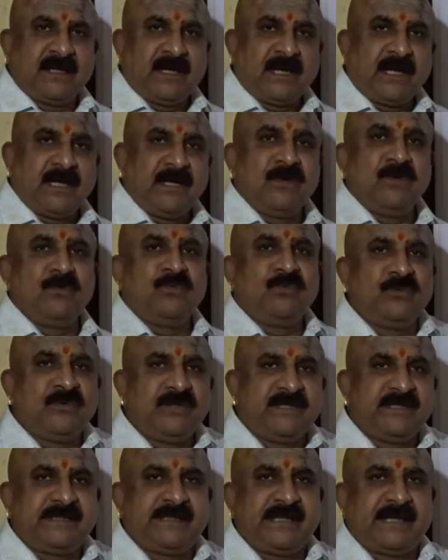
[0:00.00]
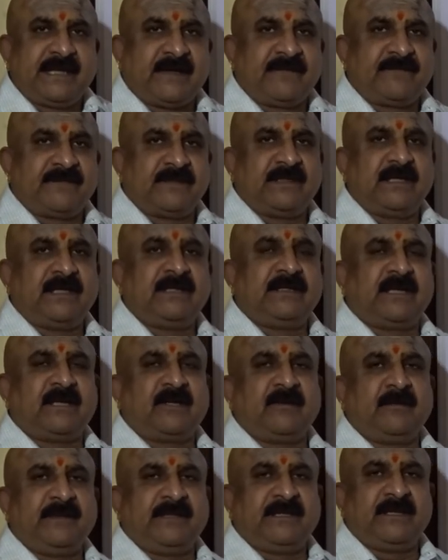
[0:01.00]
And now who is there after that? That
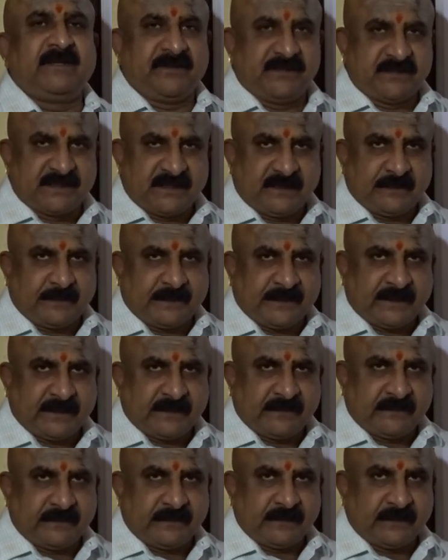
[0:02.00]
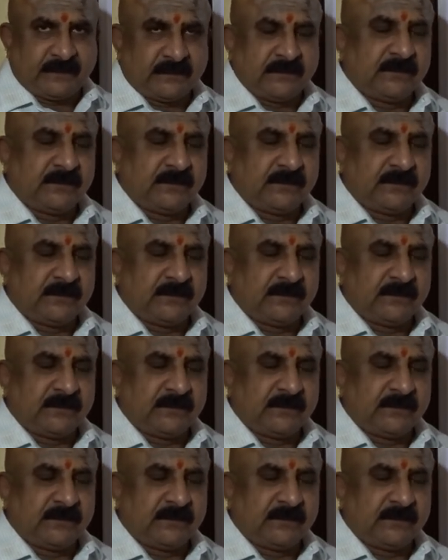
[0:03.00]
will be the result part of it.